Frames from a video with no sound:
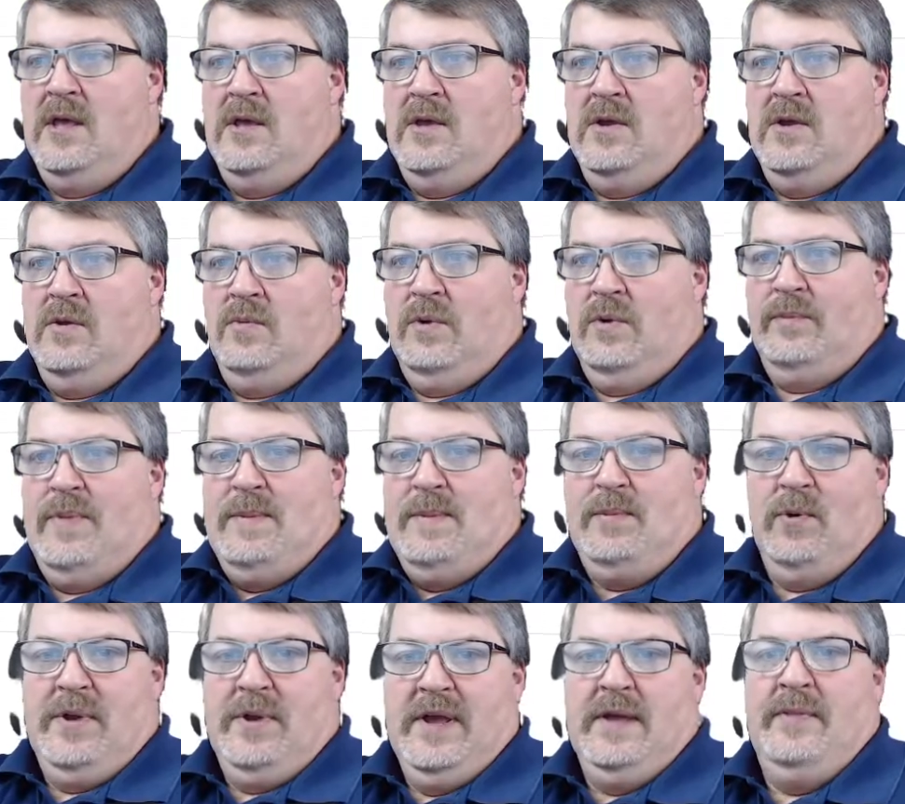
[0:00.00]
when people
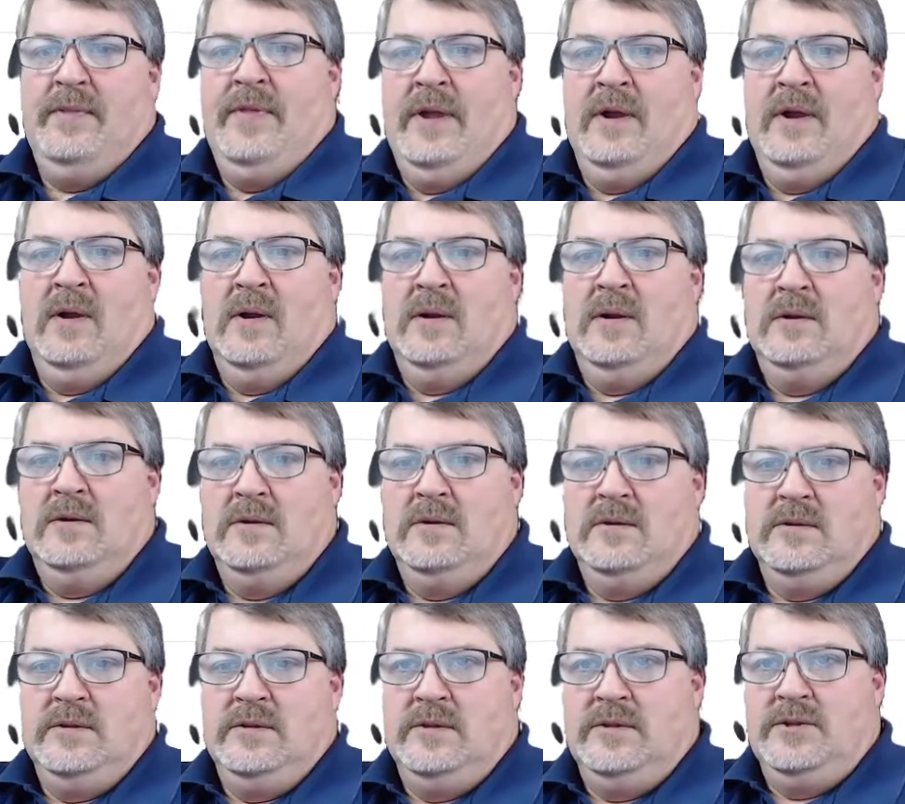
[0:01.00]
get there,
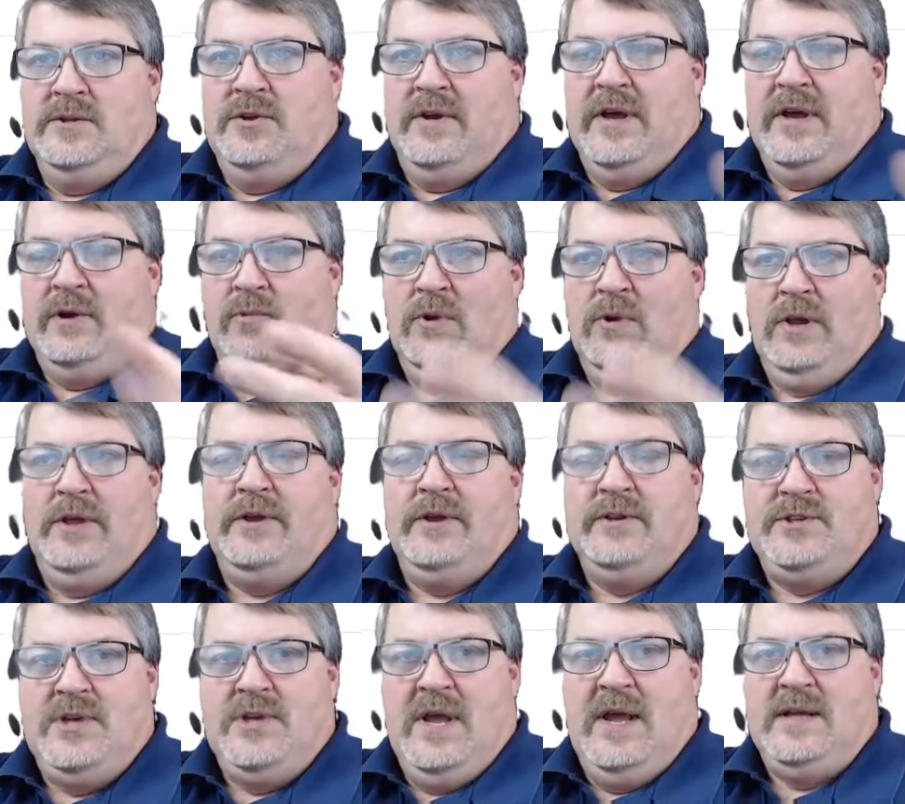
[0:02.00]
you got a really good
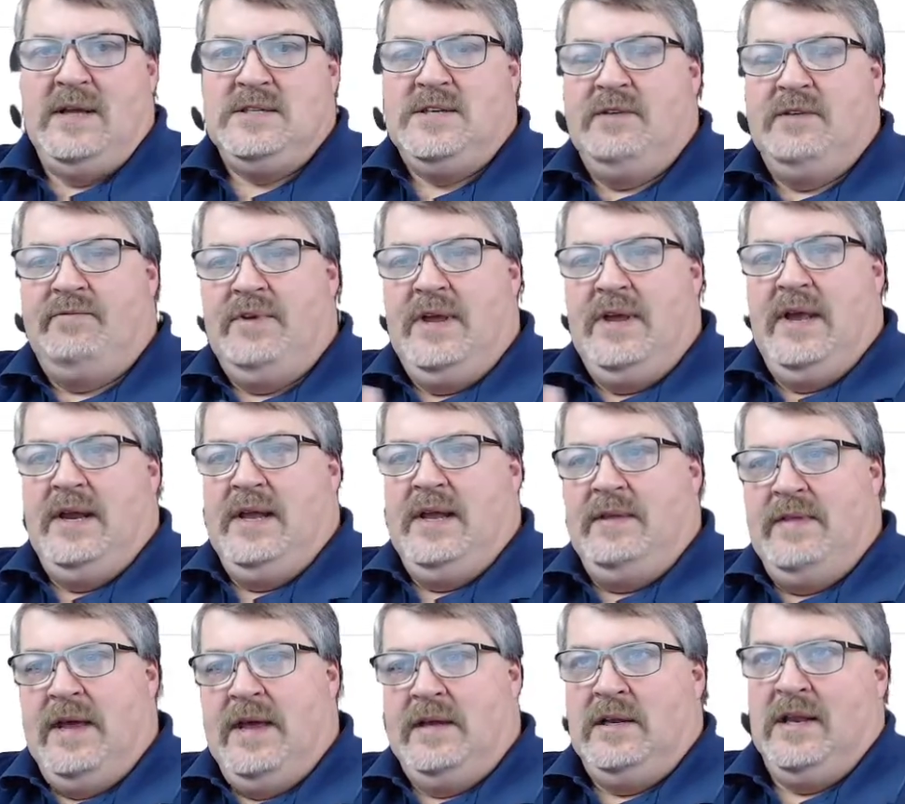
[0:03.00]
chance of getting
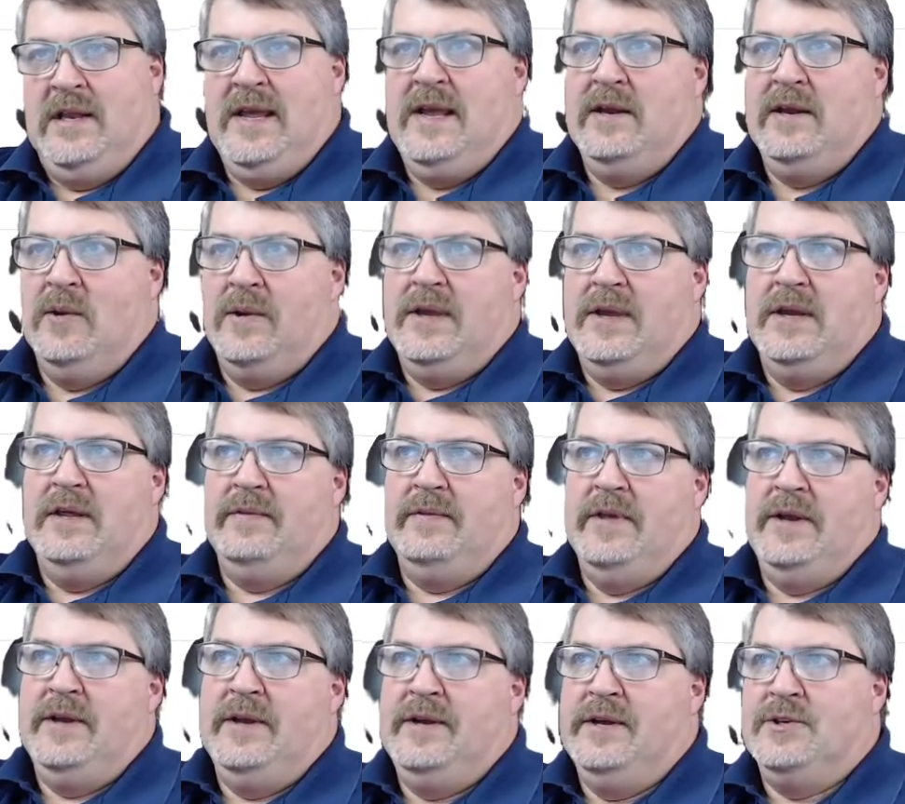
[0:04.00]
that lead or getting
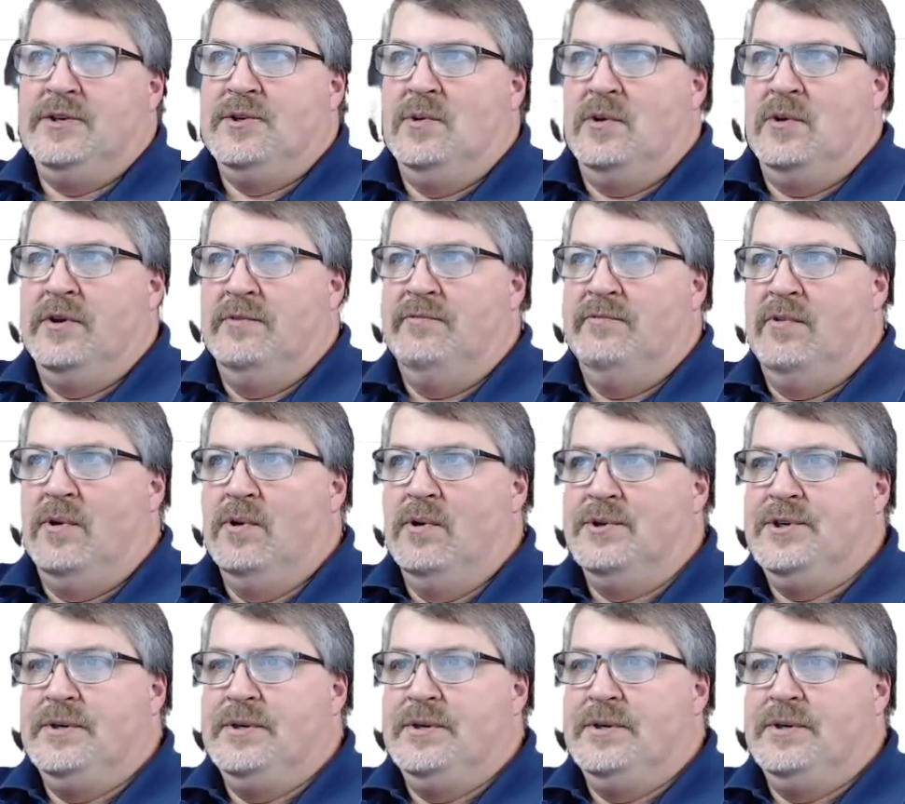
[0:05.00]
that additional conversion.